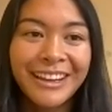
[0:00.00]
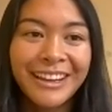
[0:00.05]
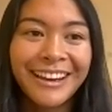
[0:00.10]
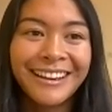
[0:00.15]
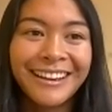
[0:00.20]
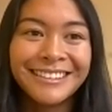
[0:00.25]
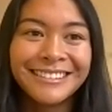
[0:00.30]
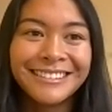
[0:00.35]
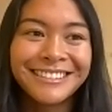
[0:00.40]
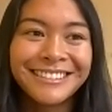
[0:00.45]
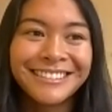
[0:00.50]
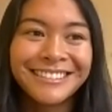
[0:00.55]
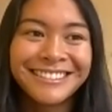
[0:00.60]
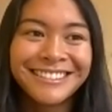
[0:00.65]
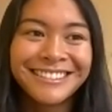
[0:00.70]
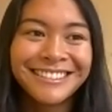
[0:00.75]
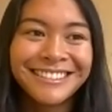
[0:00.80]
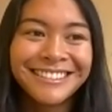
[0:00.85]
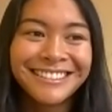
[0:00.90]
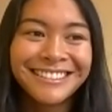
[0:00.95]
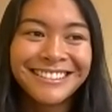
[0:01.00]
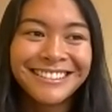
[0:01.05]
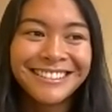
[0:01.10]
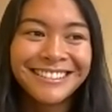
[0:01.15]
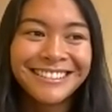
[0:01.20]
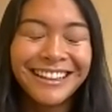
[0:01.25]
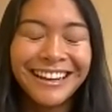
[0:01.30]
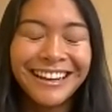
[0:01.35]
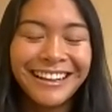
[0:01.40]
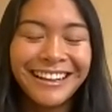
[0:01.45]
And
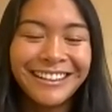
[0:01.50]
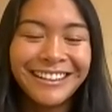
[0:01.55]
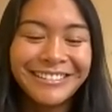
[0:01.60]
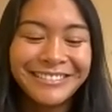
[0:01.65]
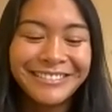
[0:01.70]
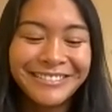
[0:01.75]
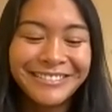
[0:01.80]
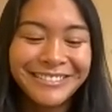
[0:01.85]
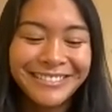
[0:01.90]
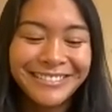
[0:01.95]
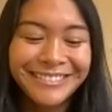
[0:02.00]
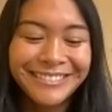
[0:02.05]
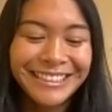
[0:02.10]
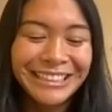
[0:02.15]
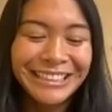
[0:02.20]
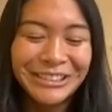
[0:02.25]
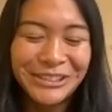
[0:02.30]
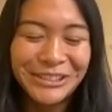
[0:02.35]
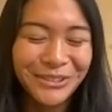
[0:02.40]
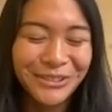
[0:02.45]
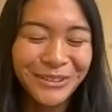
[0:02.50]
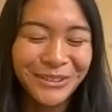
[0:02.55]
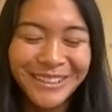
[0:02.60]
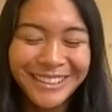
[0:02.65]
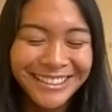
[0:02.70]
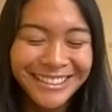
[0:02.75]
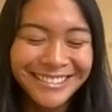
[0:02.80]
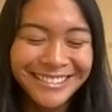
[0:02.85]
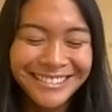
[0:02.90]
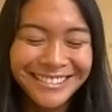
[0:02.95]
I've
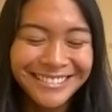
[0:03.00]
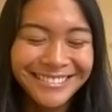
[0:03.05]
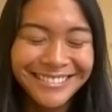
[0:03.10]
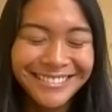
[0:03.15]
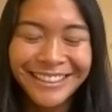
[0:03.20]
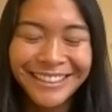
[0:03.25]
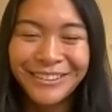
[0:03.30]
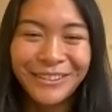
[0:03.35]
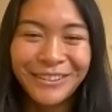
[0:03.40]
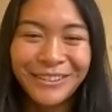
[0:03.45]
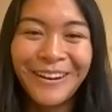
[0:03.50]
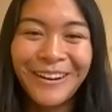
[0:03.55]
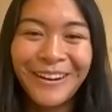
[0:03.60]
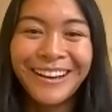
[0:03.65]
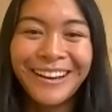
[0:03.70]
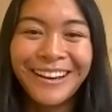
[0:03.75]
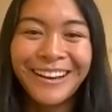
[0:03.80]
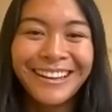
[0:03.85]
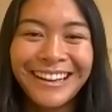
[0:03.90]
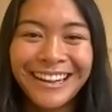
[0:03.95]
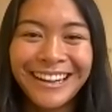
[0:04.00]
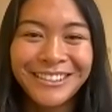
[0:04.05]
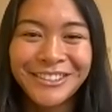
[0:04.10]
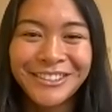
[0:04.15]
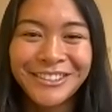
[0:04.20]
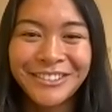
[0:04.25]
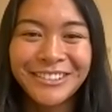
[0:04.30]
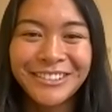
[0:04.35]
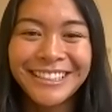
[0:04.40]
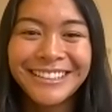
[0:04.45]
enjoyed it a lot,
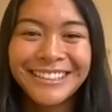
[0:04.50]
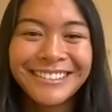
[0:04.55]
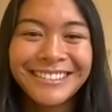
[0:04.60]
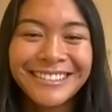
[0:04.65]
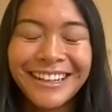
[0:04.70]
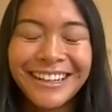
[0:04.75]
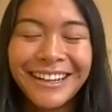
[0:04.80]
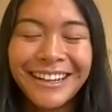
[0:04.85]
actually.